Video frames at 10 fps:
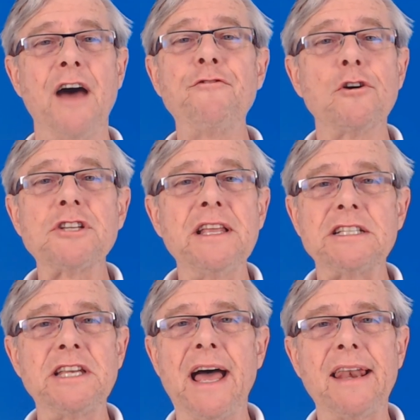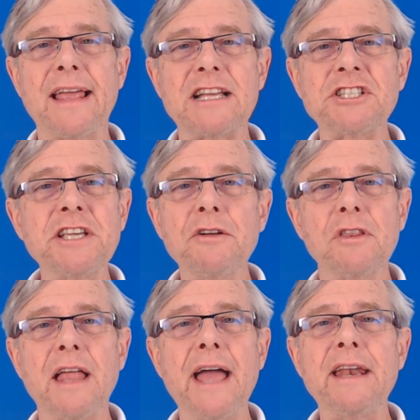Unfortunately, it's not like a
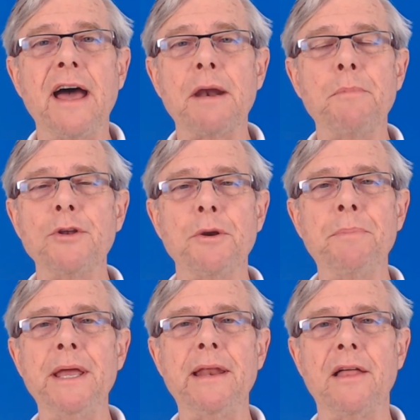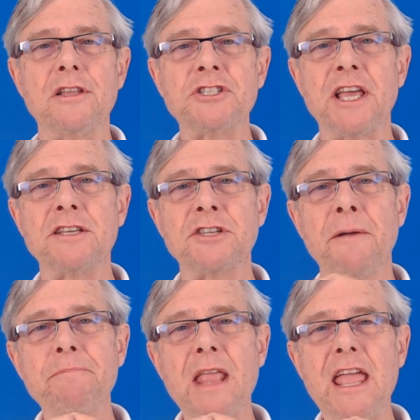single line item on your P&L that
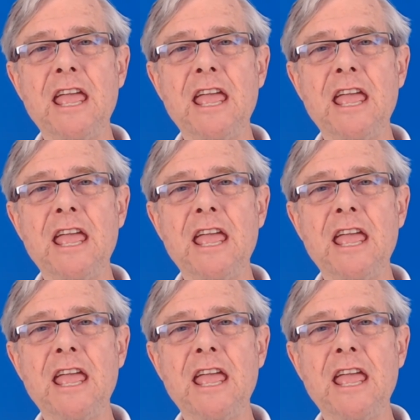says